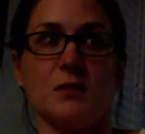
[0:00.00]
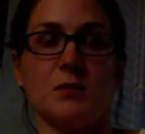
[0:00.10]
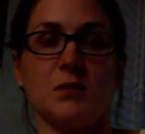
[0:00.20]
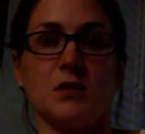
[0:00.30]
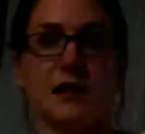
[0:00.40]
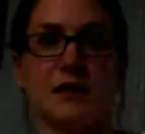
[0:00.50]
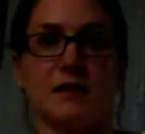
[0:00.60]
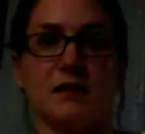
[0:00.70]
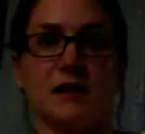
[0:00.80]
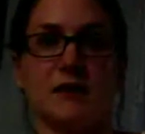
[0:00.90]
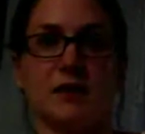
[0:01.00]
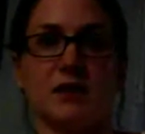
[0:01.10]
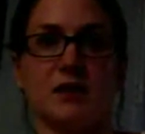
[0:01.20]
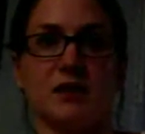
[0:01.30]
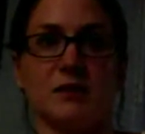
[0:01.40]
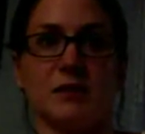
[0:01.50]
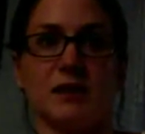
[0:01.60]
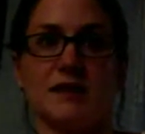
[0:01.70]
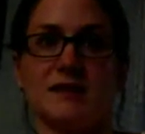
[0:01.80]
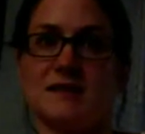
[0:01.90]
pulling out the level and all, you
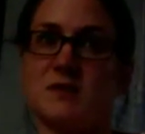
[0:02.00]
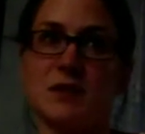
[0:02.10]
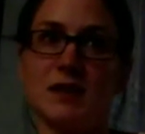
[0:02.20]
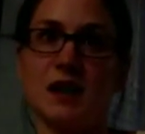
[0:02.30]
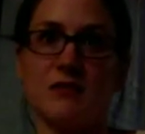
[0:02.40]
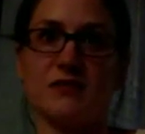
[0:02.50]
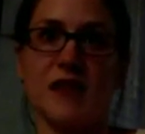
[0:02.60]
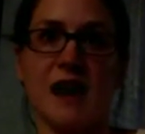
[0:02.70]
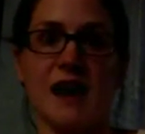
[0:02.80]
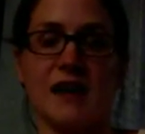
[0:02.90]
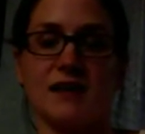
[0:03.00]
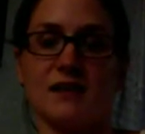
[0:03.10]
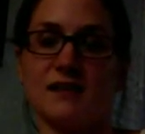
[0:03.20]
realize it's really not flat.